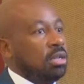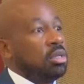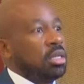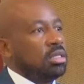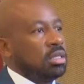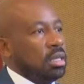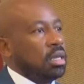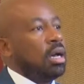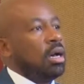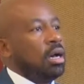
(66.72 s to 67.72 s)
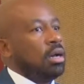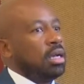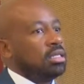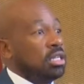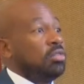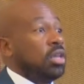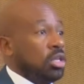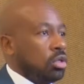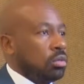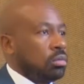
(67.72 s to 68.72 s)
culminates in uh, a
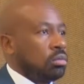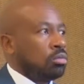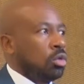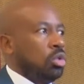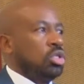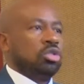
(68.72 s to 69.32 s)
certification, which